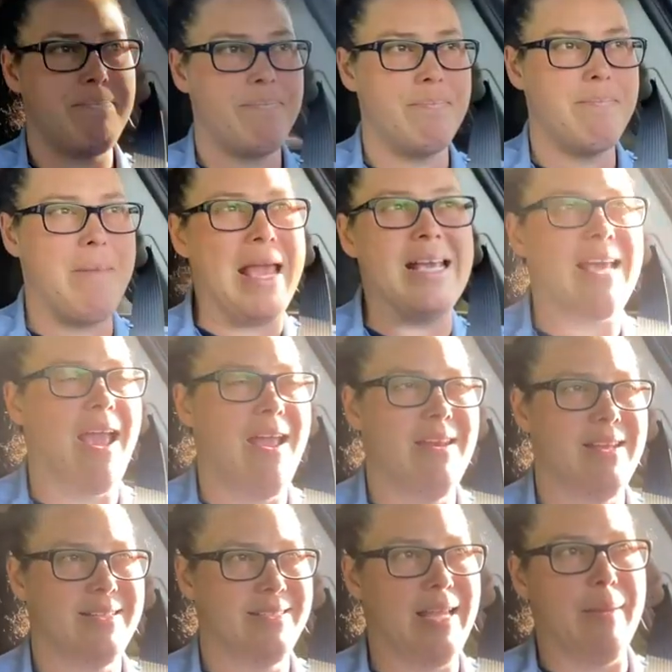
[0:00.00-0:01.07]
make an
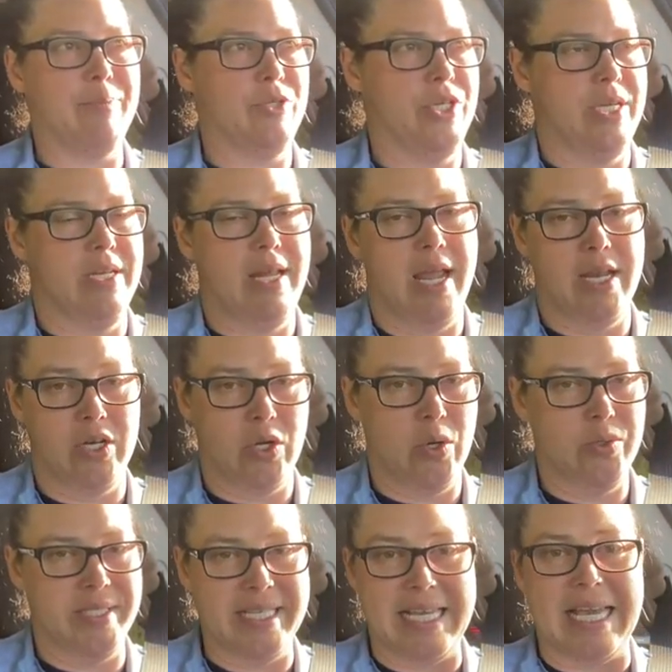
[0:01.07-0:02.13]
exception and
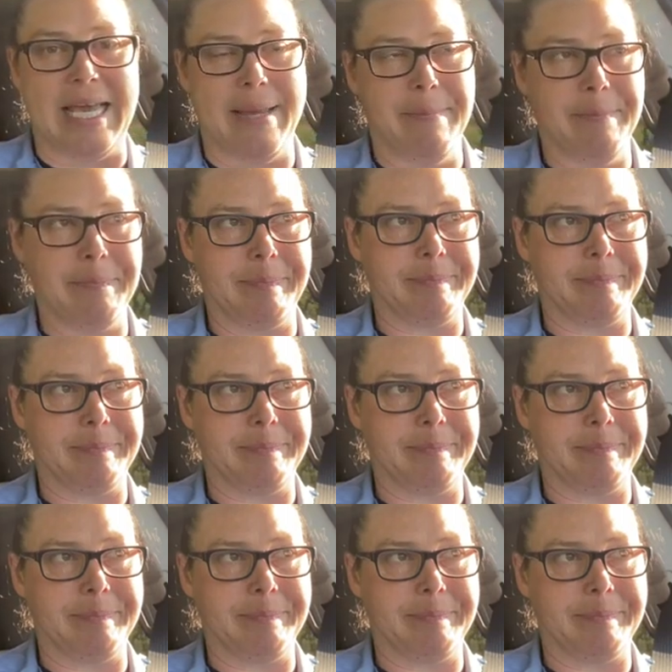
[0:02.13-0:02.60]
go see him.